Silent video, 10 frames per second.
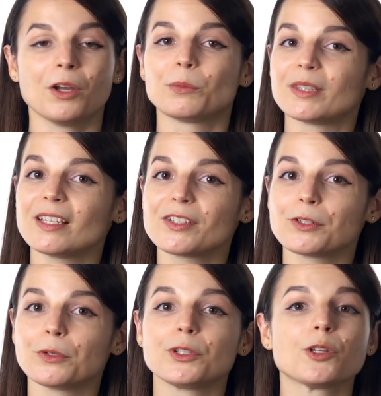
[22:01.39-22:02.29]
With this
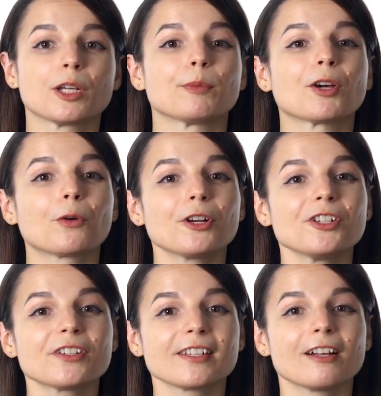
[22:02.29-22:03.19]
tool, you can record
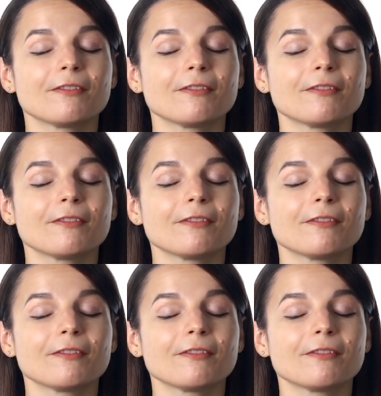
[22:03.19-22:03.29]
yourself